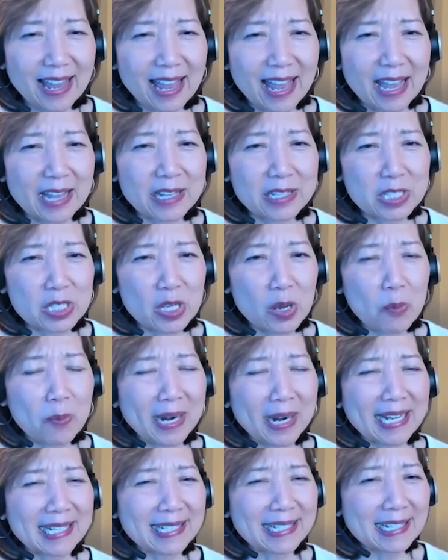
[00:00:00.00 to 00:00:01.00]
And so,
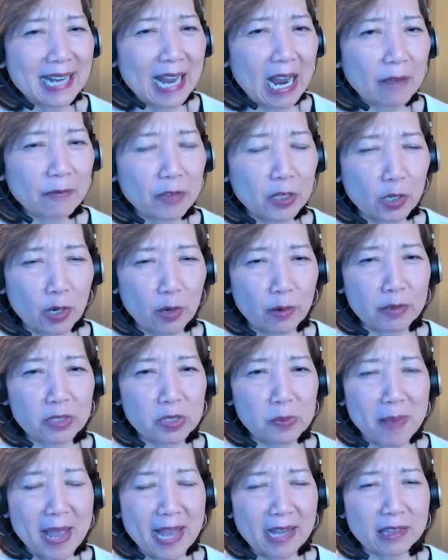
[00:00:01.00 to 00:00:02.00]
but I didn't have the
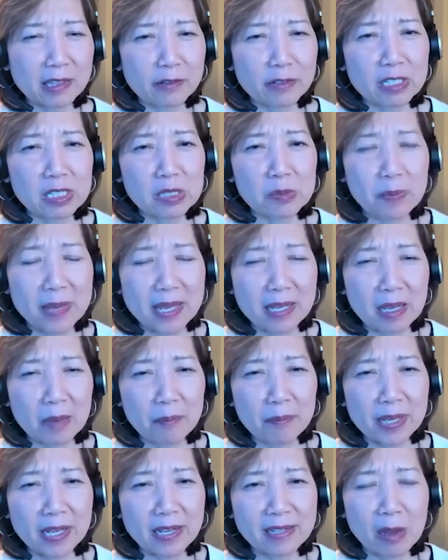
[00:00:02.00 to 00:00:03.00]
courage back there to speak
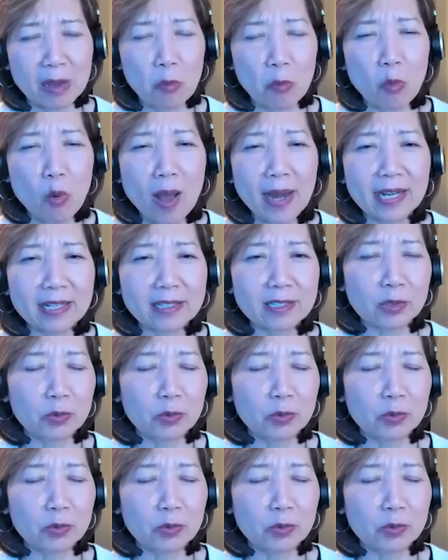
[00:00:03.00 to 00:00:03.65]
up because I wanted